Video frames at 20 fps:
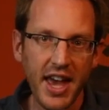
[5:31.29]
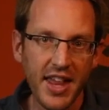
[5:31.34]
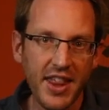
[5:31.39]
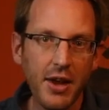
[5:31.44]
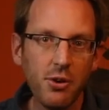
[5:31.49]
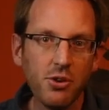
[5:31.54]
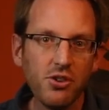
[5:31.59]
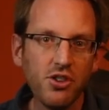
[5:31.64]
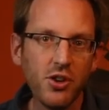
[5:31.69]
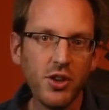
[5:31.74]

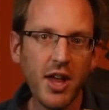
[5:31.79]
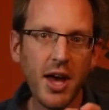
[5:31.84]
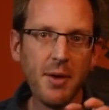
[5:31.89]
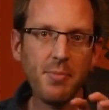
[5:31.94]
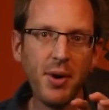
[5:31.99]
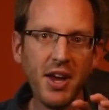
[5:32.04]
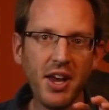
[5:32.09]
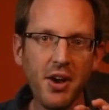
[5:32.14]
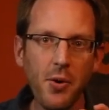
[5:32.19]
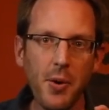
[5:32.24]
And they would do
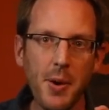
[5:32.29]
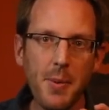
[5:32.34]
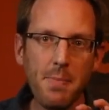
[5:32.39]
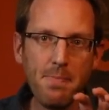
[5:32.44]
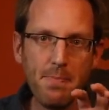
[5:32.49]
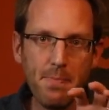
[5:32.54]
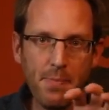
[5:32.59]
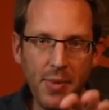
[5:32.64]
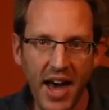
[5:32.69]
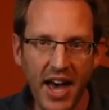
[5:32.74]
that by
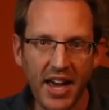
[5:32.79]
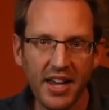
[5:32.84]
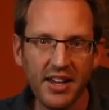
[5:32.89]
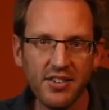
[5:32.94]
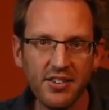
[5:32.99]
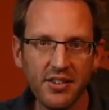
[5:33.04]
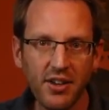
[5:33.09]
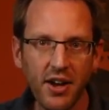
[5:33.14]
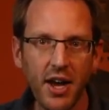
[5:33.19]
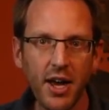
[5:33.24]
going
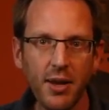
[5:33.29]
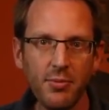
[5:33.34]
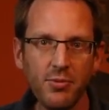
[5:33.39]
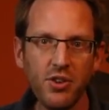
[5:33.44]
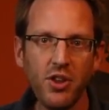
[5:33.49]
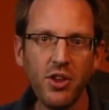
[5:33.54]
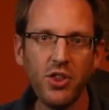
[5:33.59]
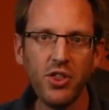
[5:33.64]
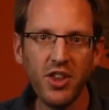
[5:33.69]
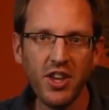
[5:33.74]
back in time
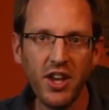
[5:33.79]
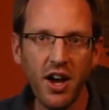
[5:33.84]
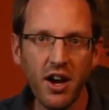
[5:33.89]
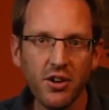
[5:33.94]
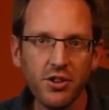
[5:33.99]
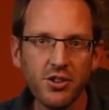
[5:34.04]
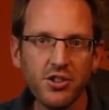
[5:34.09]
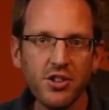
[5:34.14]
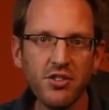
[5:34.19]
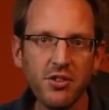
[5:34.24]
to the
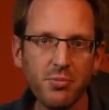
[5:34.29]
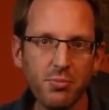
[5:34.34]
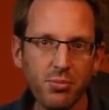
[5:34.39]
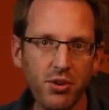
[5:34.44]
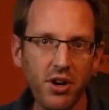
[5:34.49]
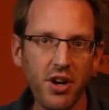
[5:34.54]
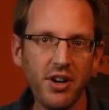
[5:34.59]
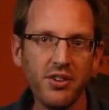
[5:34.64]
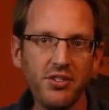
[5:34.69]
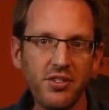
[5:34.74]
theology of the
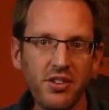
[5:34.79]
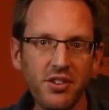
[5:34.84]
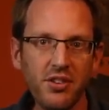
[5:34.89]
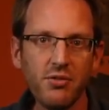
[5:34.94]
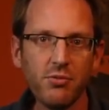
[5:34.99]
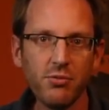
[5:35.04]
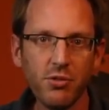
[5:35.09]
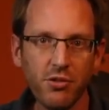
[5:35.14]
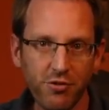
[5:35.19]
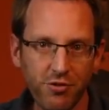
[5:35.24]

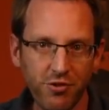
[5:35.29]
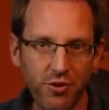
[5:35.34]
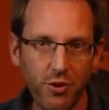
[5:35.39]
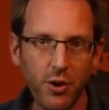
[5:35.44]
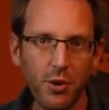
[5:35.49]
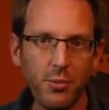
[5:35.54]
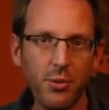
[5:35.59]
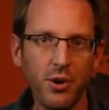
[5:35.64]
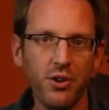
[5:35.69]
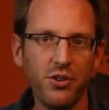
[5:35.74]
Protestant
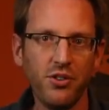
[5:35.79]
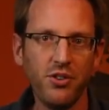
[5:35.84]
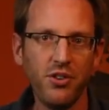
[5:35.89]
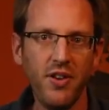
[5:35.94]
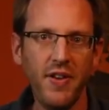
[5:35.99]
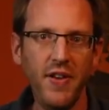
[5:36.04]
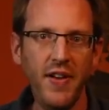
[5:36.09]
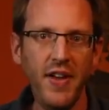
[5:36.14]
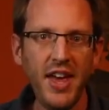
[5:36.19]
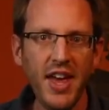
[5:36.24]
reformers.